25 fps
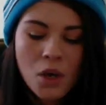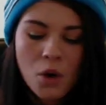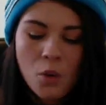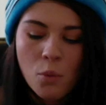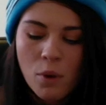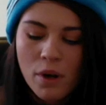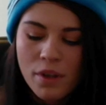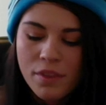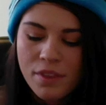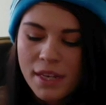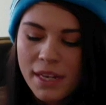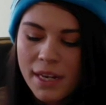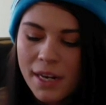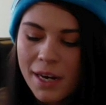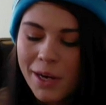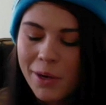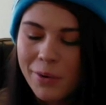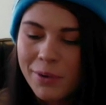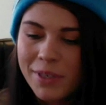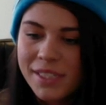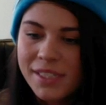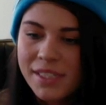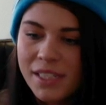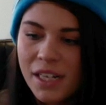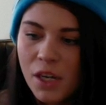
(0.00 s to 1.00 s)
One thing I
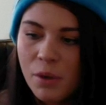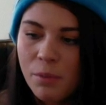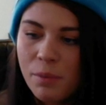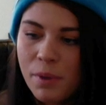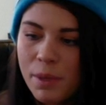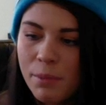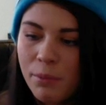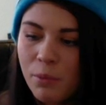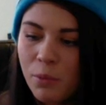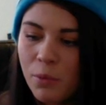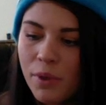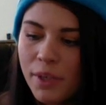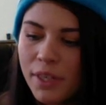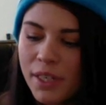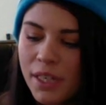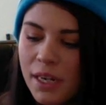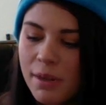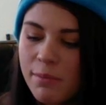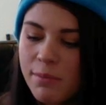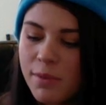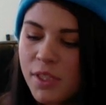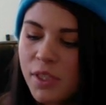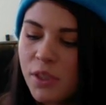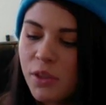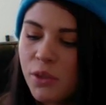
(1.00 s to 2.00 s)
always tell people when it
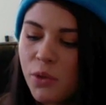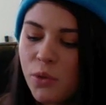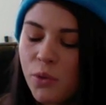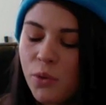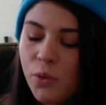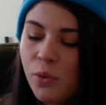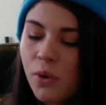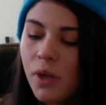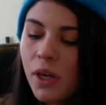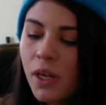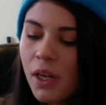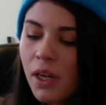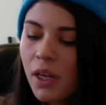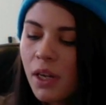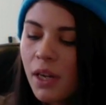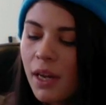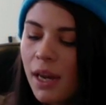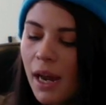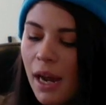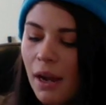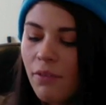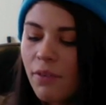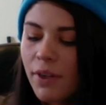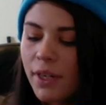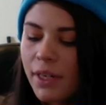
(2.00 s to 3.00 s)
comes to
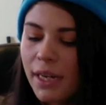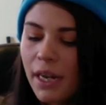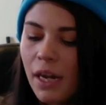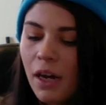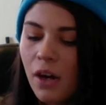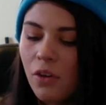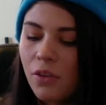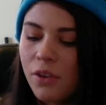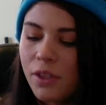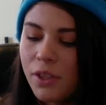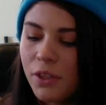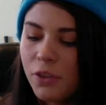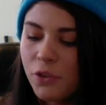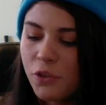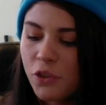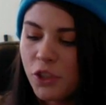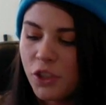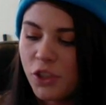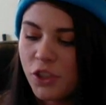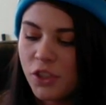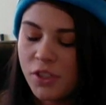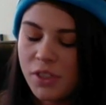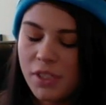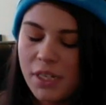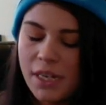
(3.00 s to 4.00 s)
having a healthy,
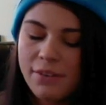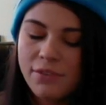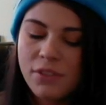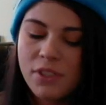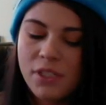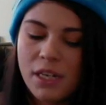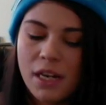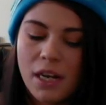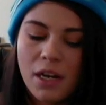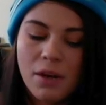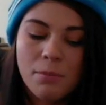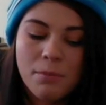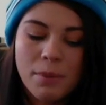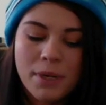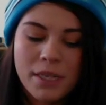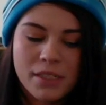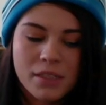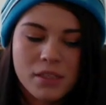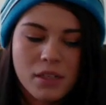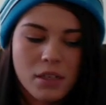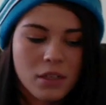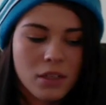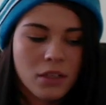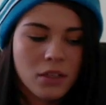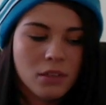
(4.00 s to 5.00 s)
nutritious lifestyle
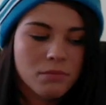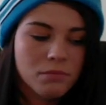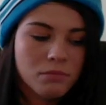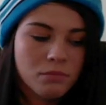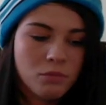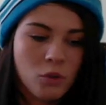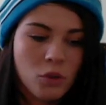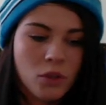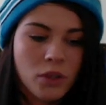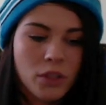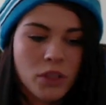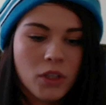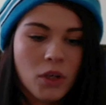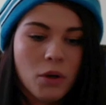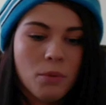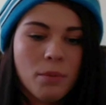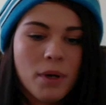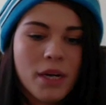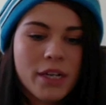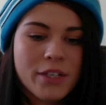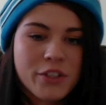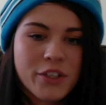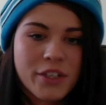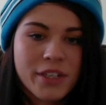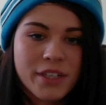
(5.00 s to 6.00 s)
based on a really low
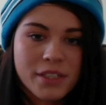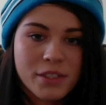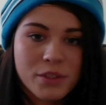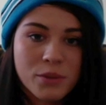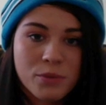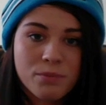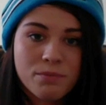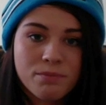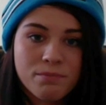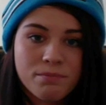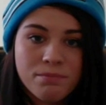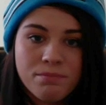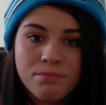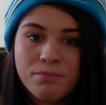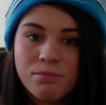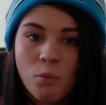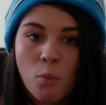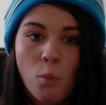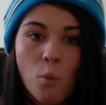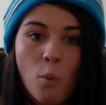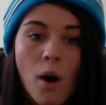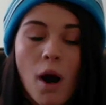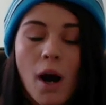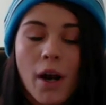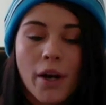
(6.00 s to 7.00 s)
budget is
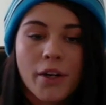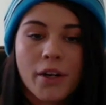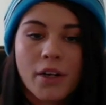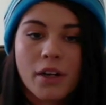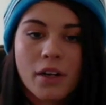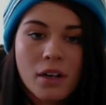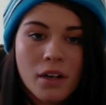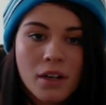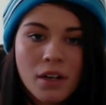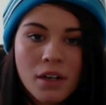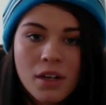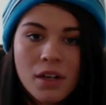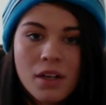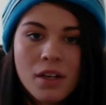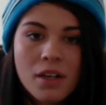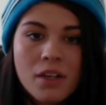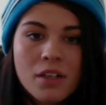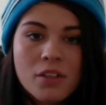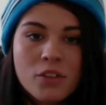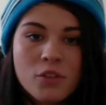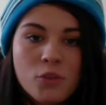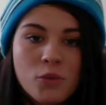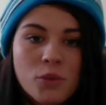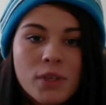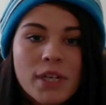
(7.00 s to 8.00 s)
water.
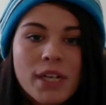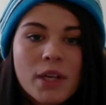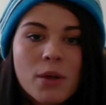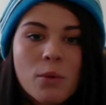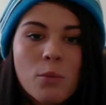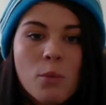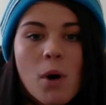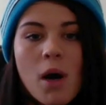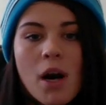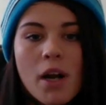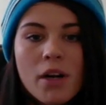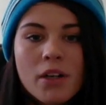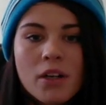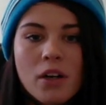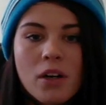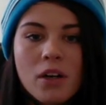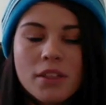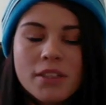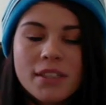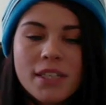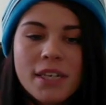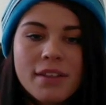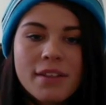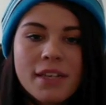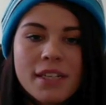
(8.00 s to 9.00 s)
Drink water
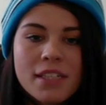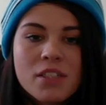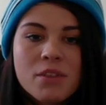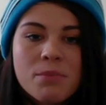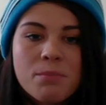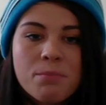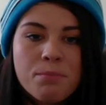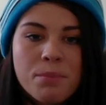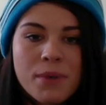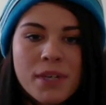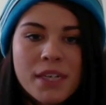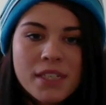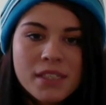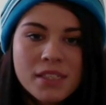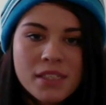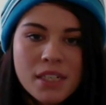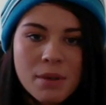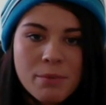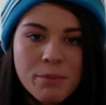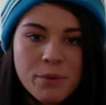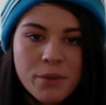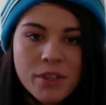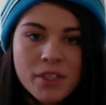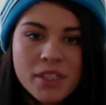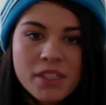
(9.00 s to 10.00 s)
all day. That's a big
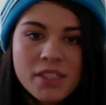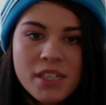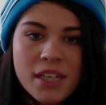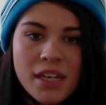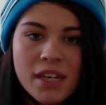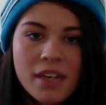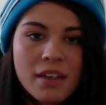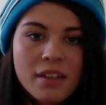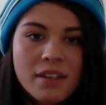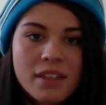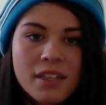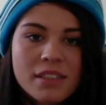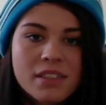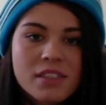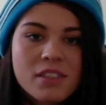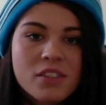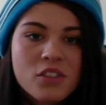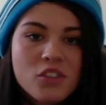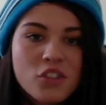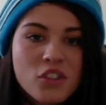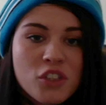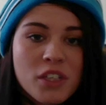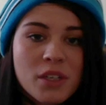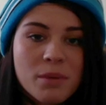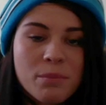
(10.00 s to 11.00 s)
step you can take.
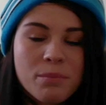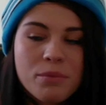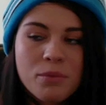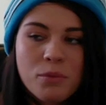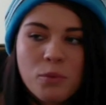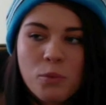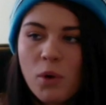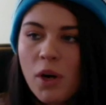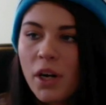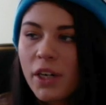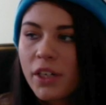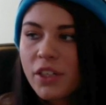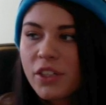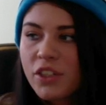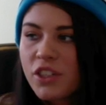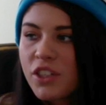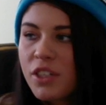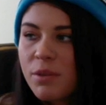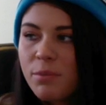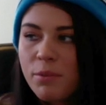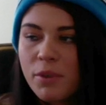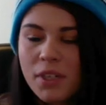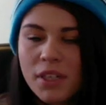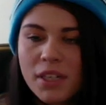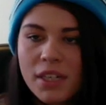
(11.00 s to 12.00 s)
That's cheap. Water is
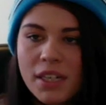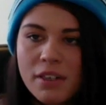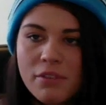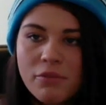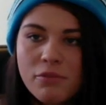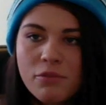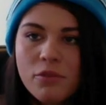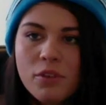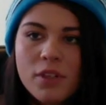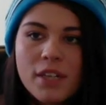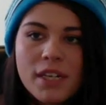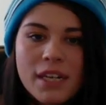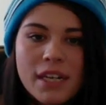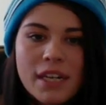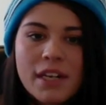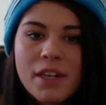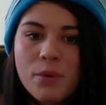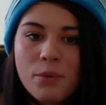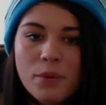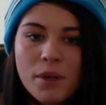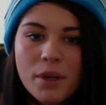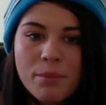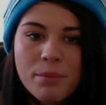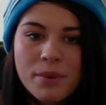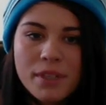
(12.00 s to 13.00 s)
cheap. You can get it free
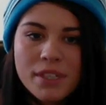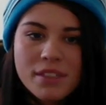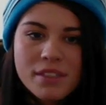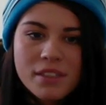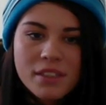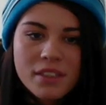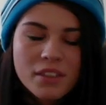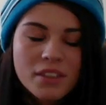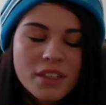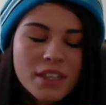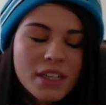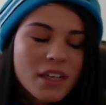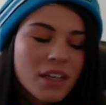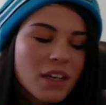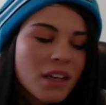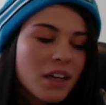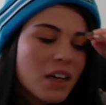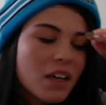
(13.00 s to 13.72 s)
anywhere, basically.